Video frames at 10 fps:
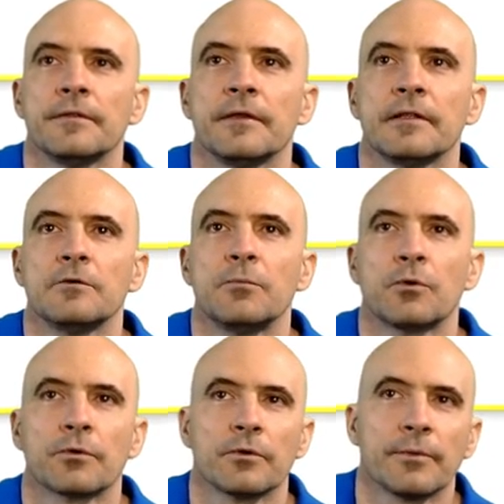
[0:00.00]

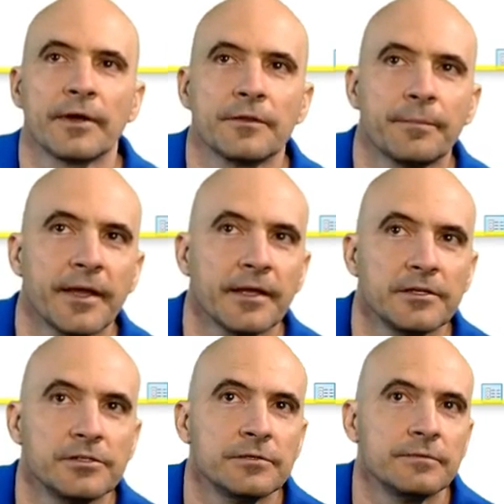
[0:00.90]
the
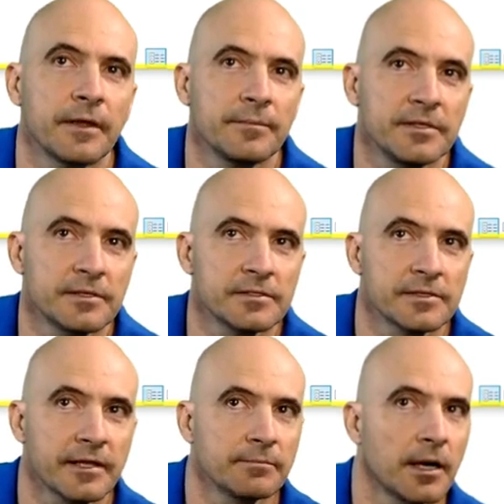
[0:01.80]
page, that means it's
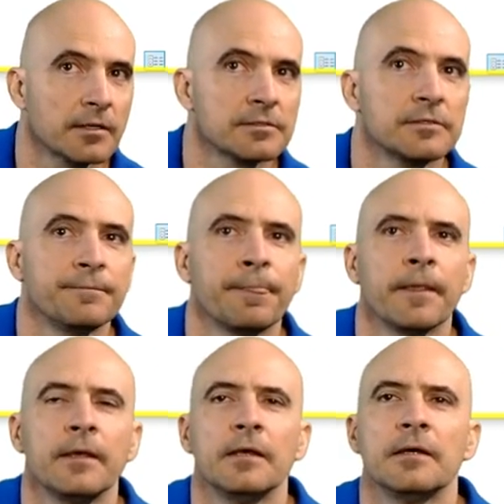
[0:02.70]
Sandbox.
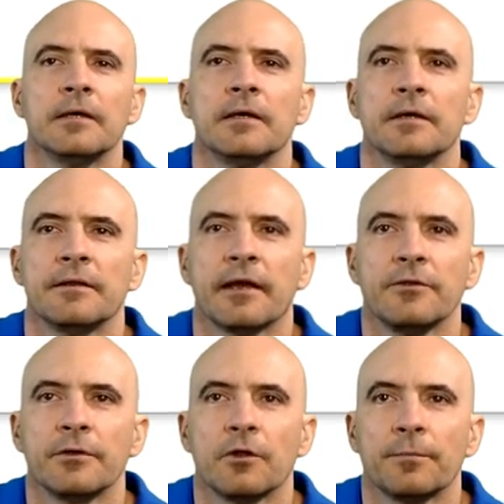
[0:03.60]
Now
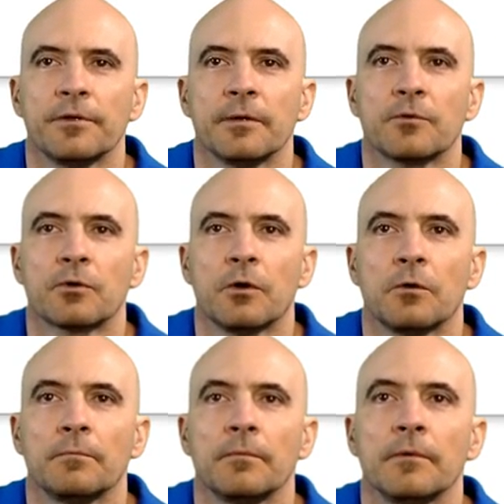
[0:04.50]
you can open up
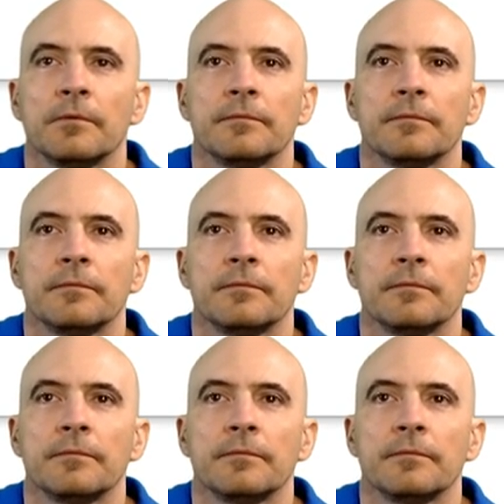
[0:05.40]
Chrome.